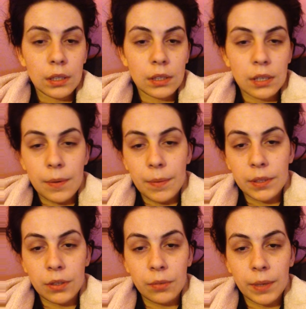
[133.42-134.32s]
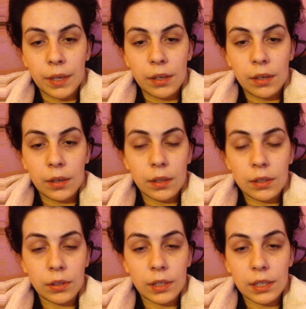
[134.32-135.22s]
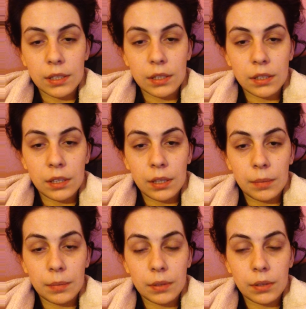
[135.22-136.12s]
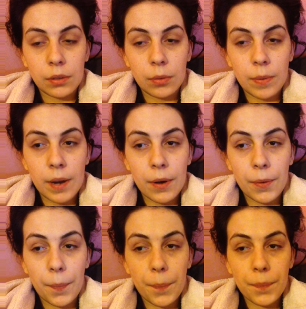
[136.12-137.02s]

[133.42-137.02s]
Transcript: I don't wake up, I don't get to sleep till about